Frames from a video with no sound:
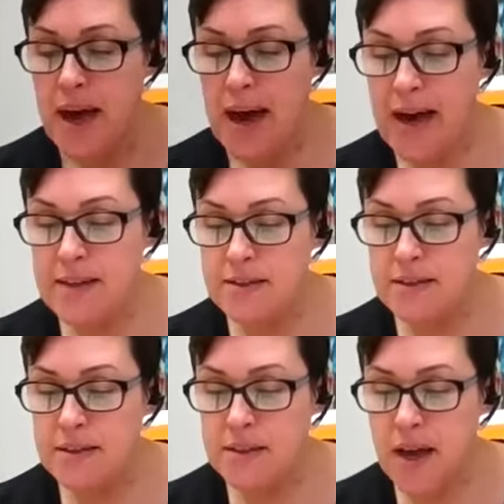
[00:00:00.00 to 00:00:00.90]

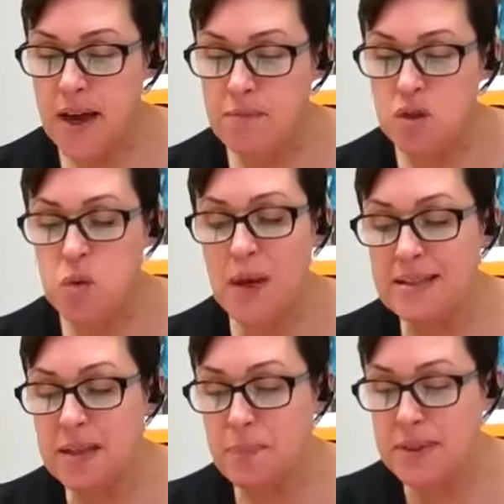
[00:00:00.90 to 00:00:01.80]
And
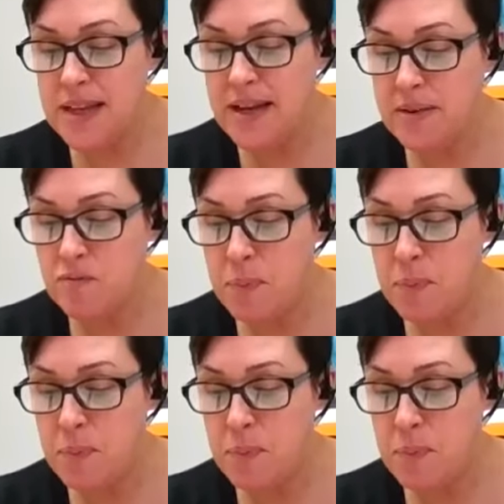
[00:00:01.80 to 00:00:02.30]
20%